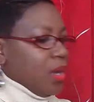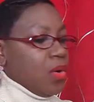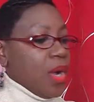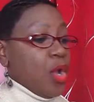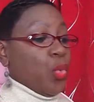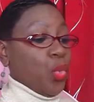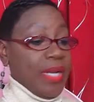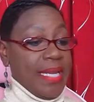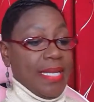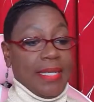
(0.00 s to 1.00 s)
Oh, a
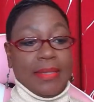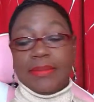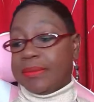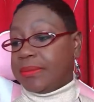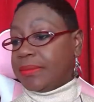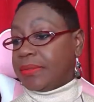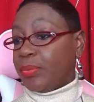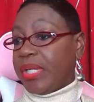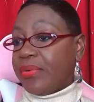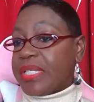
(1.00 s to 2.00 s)
ring.
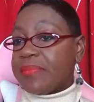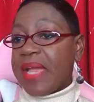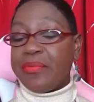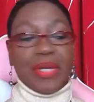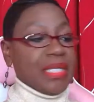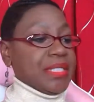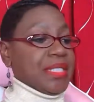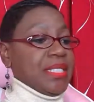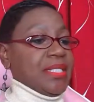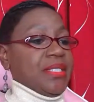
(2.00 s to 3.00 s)
Where is my ring
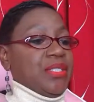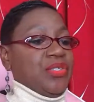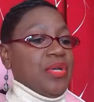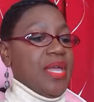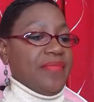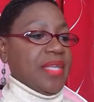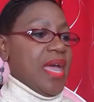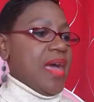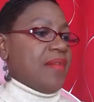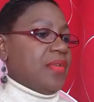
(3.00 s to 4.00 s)
assistant? You know, I have to
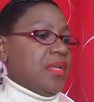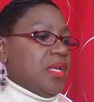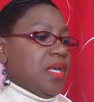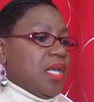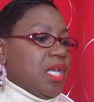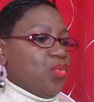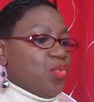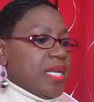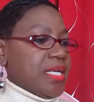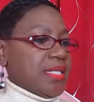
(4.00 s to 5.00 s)
have a
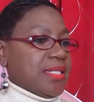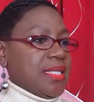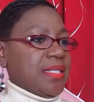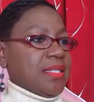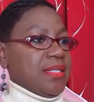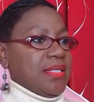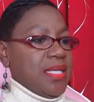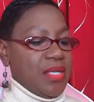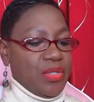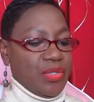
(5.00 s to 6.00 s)
ring assistant
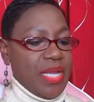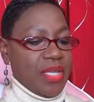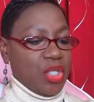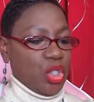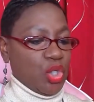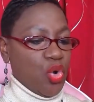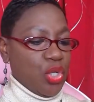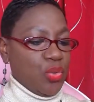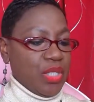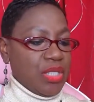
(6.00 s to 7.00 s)
here so that I can show
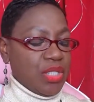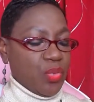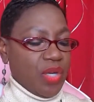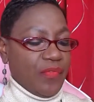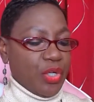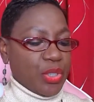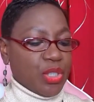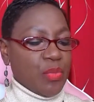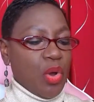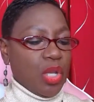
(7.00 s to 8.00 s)
you. This is one of our
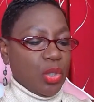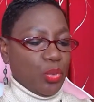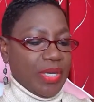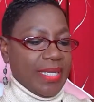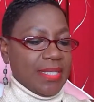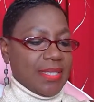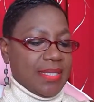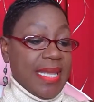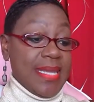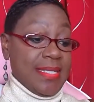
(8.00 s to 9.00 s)
smaller rings,
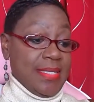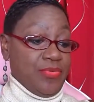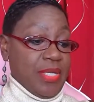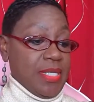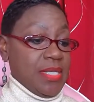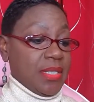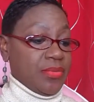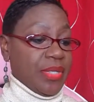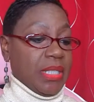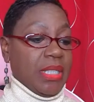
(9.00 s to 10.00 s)
dainty
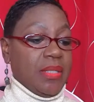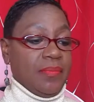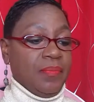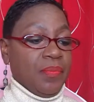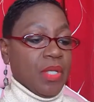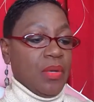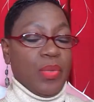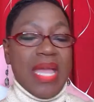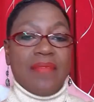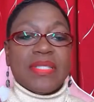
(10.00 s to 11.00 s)
rings, really.
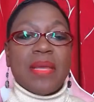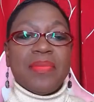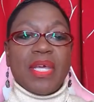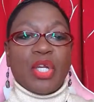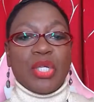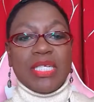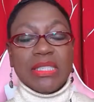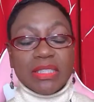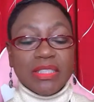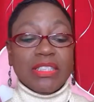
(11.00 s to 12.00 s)
We have some that are
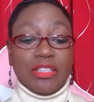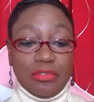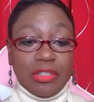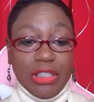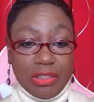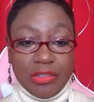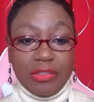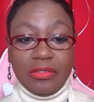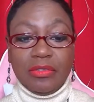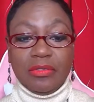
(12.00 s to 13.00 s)
knuckle to
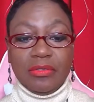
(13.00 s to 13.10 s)
knuckle.